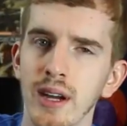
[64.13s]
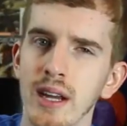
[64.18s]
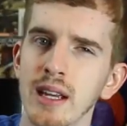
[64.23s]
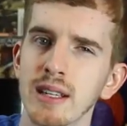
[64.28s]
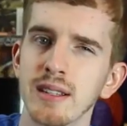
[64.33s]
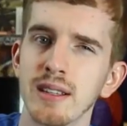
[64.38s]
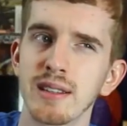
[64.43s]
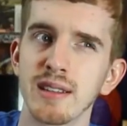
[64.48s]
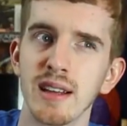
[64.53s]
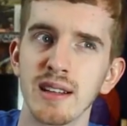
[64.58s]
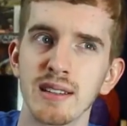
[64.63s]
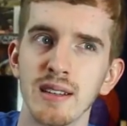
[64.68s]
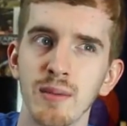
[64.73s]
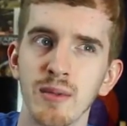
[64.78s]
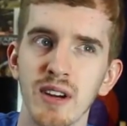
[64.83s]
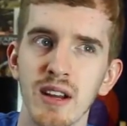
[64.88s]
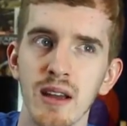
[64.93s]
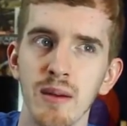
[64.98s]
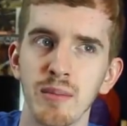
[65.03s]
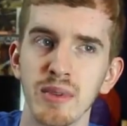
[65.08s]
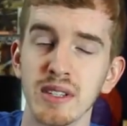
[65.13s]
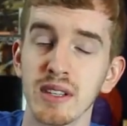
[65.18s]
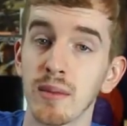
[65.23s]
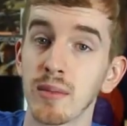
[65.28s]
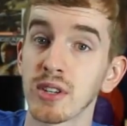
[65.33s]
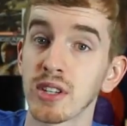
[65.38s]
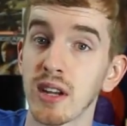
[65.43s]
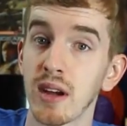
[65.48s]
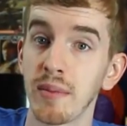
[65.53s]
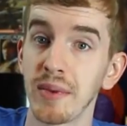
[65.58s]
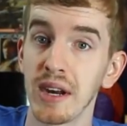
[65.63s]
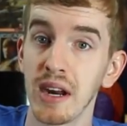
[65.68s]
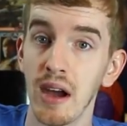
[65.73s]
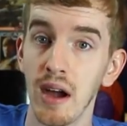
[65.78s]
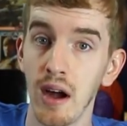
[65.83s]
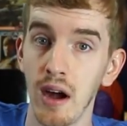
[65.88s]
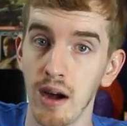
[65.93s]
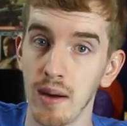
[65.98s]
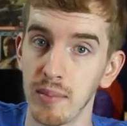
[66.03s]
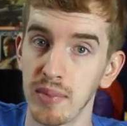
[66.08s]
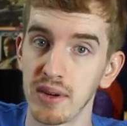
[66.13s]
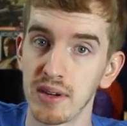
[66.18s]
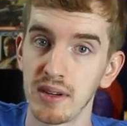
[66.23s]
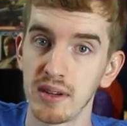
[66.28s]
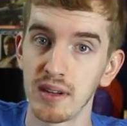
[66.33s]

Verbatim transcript: I guess it's not summer yet, but summer's coming up.